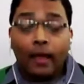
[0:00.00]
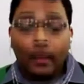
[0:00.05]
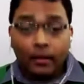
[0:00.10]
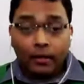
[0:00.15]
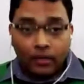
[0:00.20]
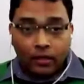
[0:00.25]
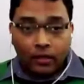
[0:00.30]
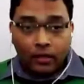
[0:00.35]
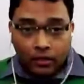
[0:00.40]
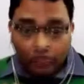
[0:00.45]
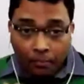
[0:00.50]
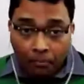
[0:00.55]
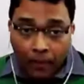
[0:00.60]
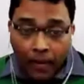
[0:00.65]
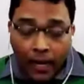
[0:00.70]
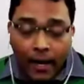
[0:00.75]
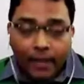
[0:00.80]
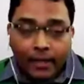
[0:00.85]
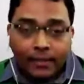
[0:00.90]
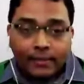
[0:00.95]
the
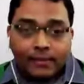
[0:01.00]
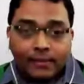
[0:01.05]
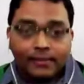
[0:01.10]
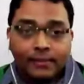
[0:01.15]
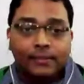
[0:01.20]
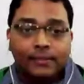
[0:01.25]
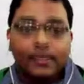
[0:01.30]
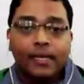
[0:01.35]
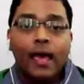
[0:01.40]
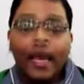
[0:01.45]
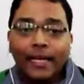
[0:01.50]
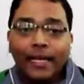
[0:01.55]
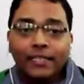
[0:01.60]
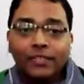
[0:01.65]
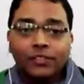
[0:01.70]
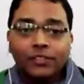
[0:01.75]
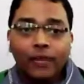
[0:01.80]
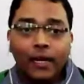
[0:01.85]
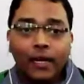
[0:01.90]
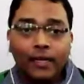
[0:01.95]
marks as well as the
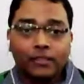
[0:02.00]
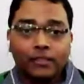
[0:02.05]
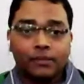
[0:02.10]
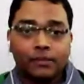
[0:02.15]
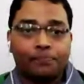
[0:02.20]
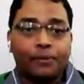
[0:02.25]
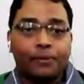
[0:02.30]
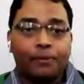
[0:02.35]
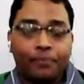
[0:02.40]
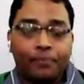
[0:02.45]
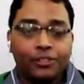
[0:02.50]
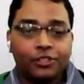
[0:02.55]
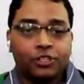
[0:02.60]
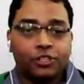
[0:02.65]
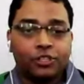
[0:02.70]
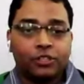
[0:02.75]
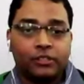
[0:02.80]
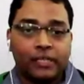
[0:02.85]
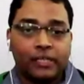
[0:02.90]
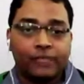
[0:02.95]
preparation that
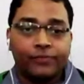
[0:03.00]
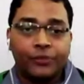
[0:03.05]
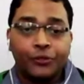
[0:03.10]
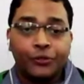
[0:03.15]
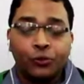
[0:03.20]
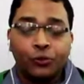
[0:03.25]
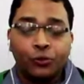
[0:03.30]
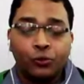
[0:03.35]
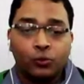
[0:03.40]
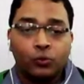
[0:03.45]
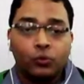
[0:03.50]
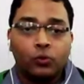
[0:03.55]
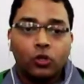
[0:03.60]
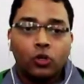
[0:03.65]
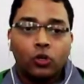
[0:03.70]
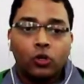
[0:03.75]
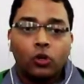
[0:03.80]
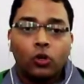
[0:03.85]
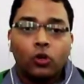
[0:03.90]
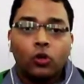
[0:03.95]
we do
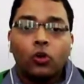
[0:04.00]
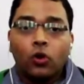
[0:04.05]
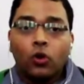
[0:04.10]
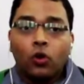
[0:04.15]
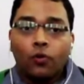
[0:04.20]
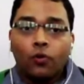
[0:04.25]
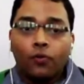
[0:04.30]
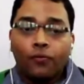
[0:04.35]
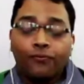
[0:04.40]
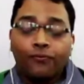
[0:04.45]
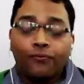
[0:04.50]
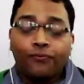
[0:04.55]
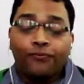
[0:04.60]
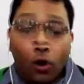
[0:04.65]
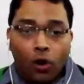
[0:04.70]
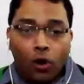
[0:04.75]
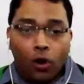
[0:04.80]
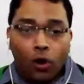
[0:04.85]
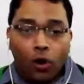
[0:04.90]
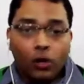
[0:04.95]
for the
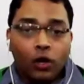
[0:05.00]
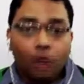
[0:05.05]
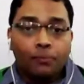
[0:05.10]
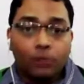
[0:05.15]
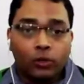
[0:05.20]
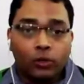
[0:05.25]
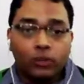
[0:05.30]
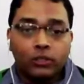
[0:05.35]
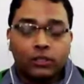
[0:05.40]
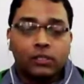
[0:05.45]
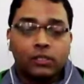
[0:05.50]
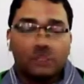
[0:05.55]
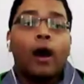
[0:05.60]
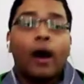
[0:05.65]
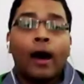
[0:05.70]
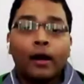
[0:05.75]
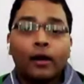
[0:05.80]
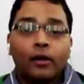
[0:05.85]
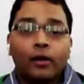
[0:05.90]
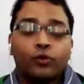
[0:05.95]
boards are going
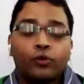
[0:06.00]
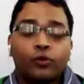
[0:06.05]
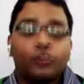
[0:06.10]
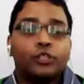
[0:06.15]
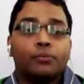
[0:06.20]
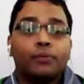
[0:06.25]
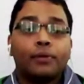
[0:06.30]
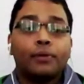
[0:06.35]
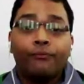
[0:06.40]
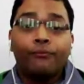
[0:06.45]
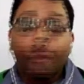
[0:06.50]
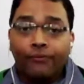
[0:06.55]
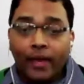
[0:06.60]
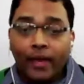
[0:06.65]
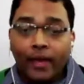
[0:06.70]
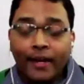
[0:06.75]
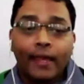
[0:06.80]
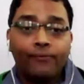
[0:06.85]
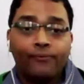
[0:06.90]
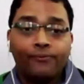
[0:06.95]
to be very
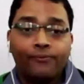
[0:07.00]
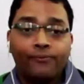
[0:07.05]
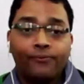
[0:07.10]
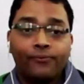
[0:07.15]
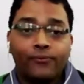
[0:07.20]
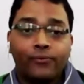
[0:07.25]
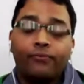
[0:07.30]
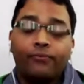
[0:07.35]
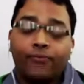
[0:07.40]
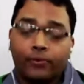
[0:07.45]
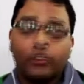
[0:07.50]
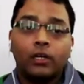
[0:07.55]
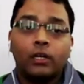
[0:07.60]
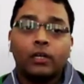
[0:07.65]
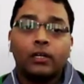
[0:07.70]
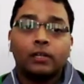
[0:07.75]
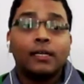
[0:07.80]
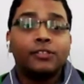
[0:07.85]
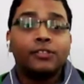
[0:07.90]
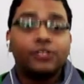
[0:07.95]
helpful for the
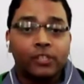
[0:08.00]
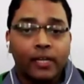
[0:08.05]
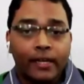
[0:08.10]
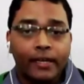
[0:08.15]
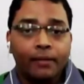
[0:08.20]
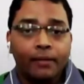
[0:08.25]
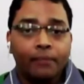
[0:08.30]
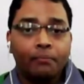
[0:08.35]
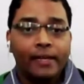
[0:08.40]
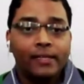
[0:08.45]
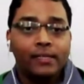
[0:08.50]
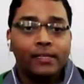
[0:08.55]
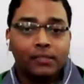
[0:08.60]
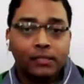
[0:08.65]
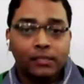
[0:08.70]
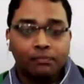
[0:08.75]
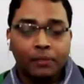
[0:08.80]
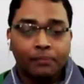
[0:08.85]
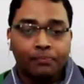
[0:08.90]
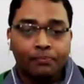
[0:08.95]
JEE mains
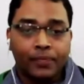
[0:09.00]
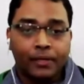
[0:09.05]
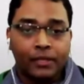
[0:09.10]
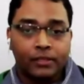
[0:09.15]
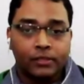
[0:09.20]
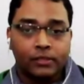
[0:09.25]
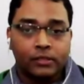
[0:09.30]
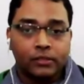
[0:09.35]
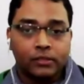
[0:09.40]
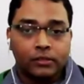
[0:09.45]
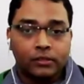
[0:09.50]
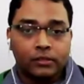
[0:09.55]
preparations.